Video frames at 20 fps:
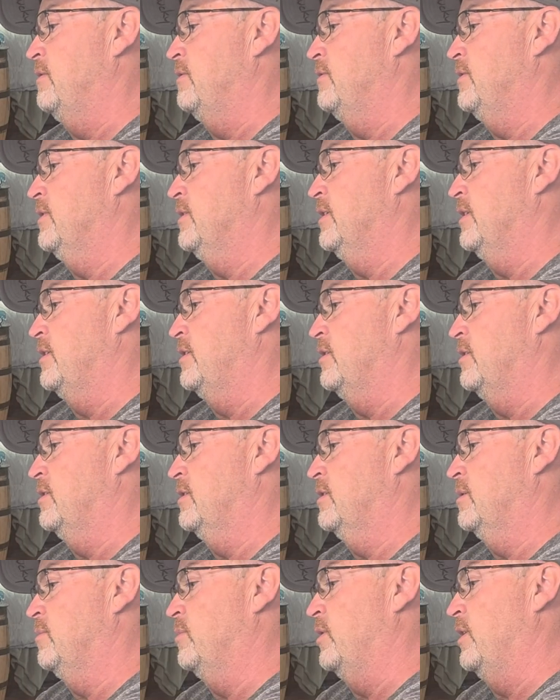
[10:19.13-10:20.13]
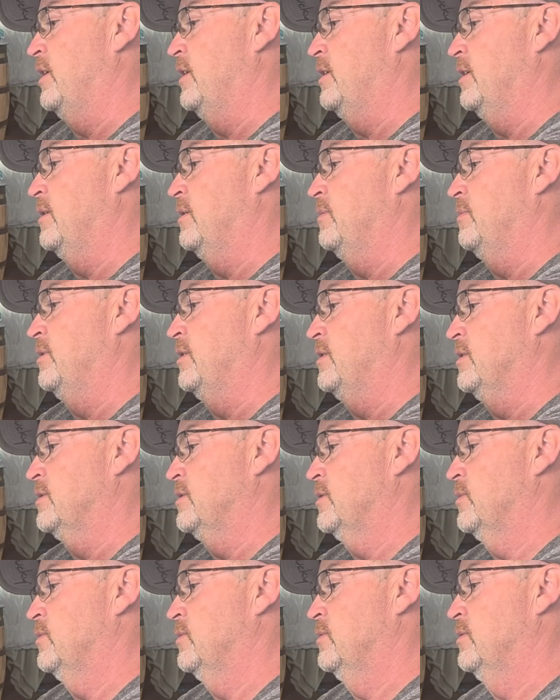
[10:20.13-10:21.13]
feel like you're going to break it
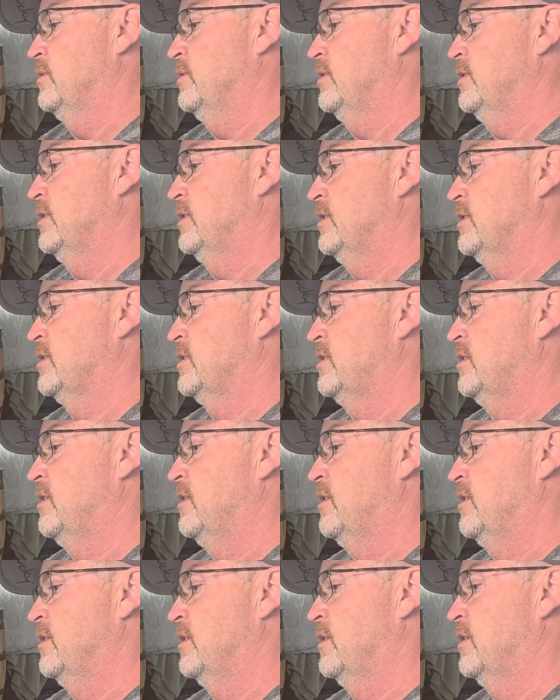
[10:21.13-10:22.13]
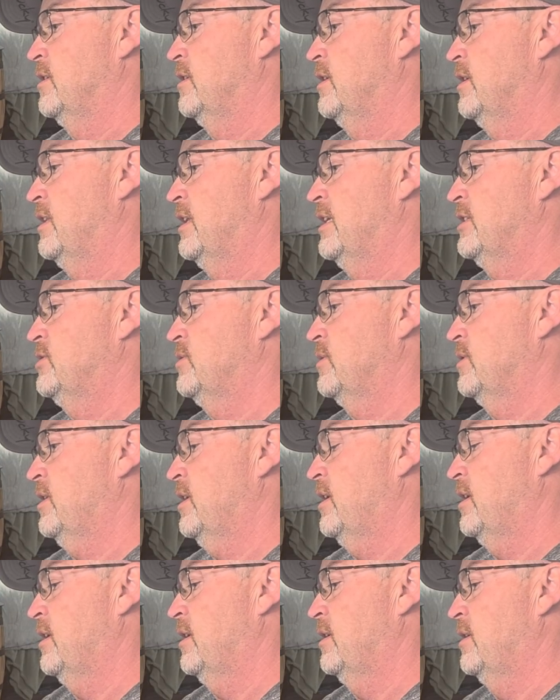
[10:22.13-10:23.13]
because it really is snug, and that's
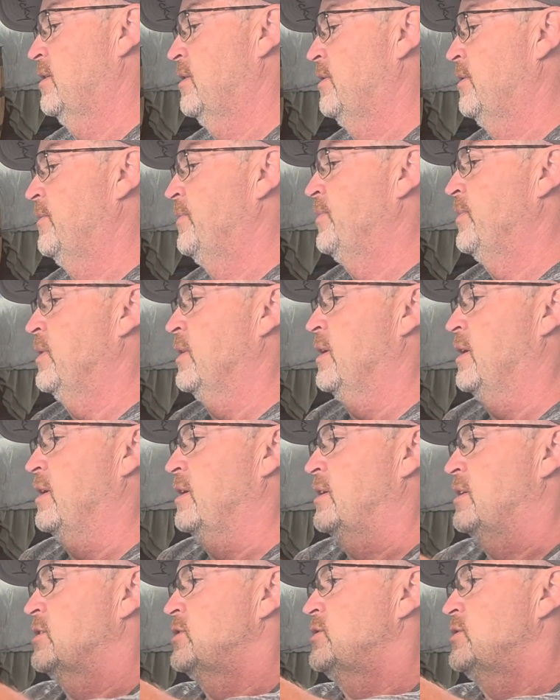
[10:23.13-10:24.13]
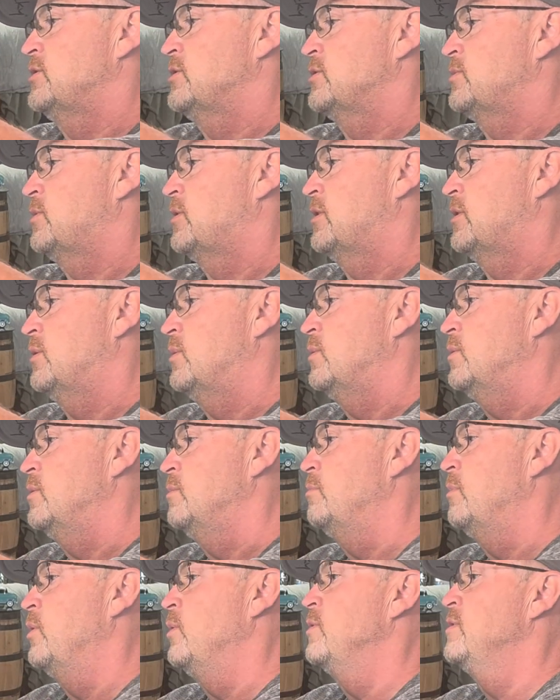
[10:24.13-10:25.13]
okay. I guess you just want to
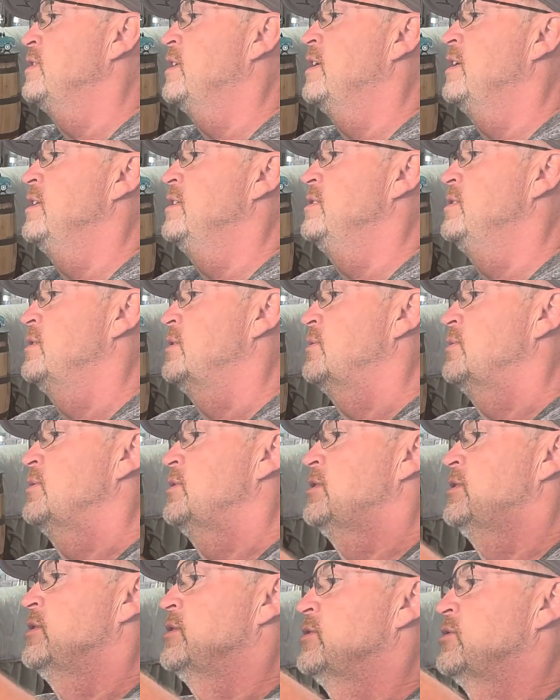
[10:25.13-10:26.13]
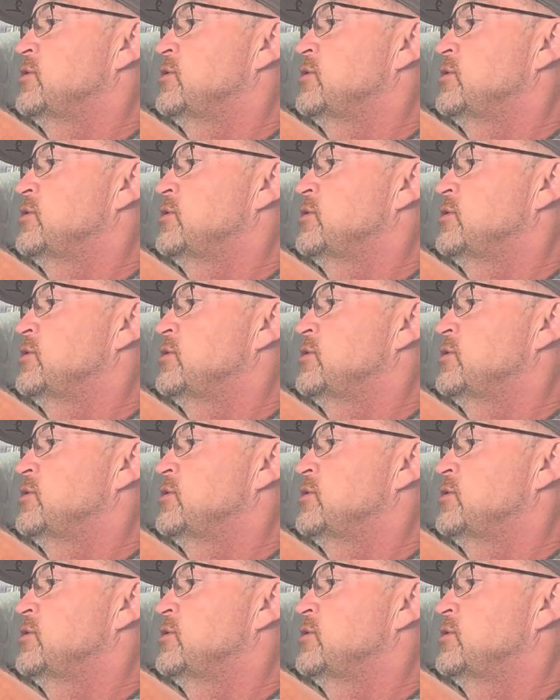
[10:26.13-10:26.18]
hold both sides. I'll read the